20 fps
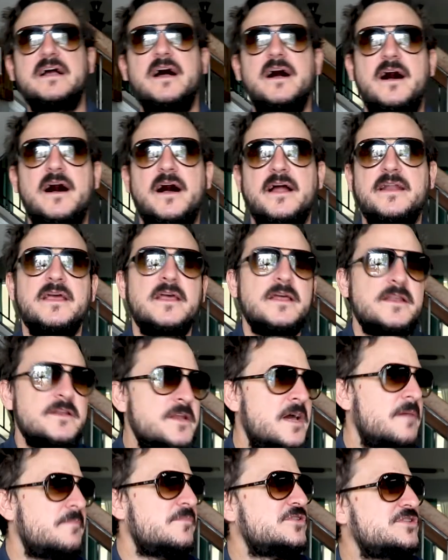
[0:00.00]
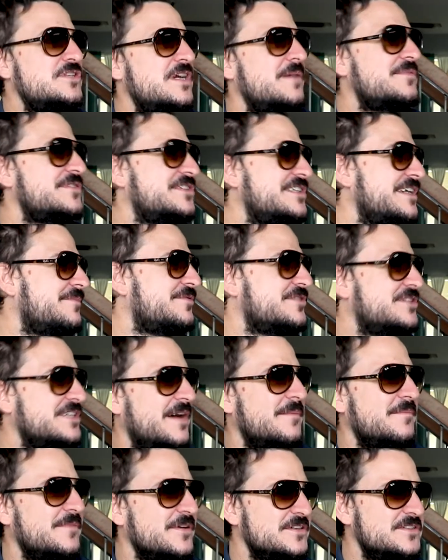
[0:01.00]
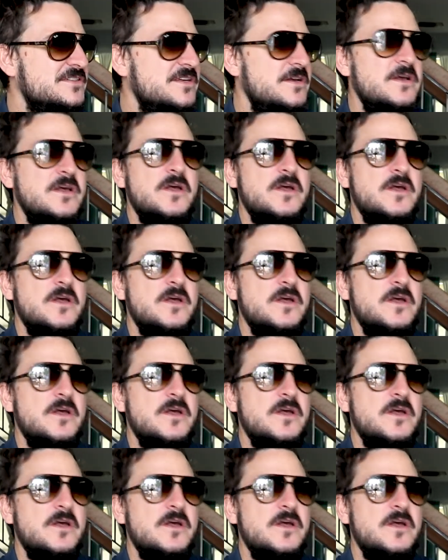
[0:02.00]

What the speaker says: God, numbers, numbers, numbers, numbers.